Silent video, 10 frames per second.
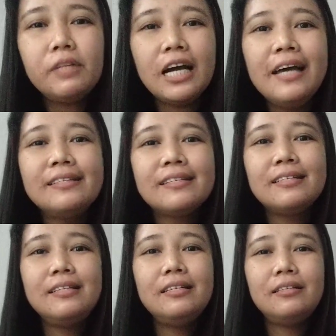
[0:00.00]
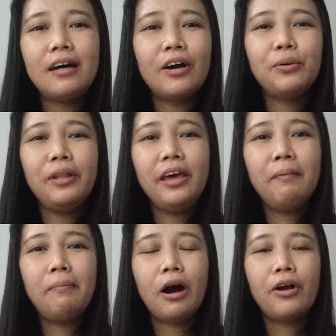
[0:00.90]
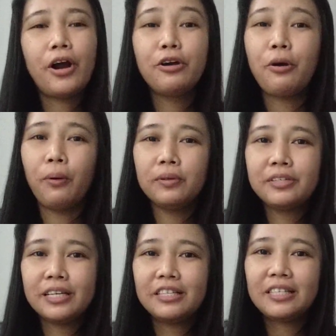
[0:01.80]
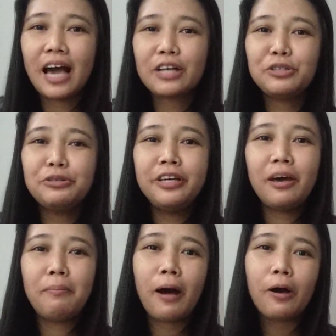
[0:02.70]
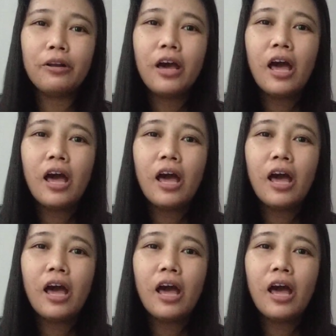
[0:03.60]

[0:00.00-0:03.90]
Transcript: it's not only about our goals, it's actually about